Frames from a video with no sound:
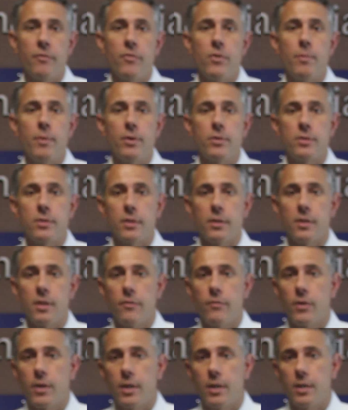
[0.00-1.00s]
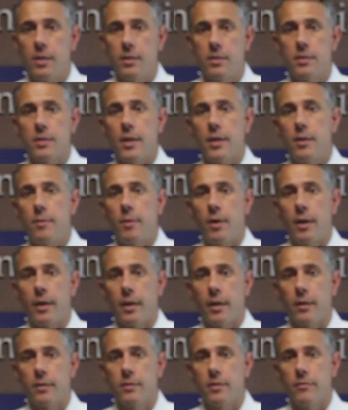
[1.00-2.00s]
of the most significant insider
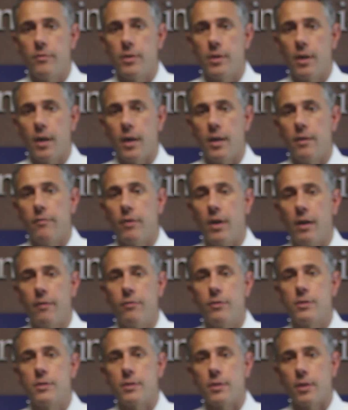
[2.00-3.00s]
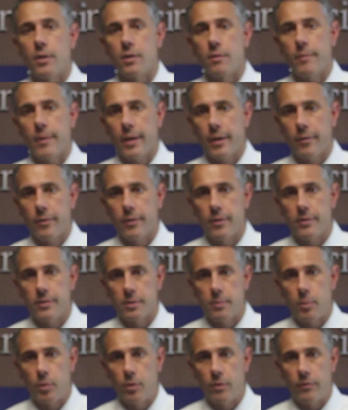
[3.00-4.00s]
buying activity I have ever seen in my career
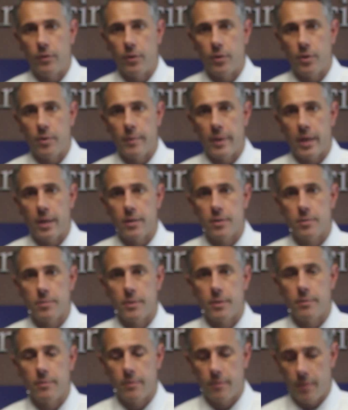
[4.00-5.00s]
as a portfolio manager.